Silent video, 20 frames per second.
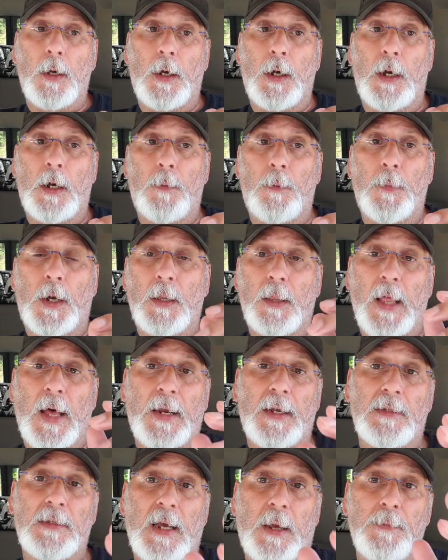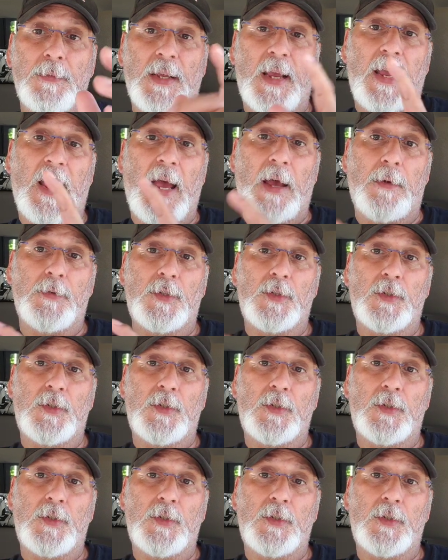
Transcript: a lot of times they have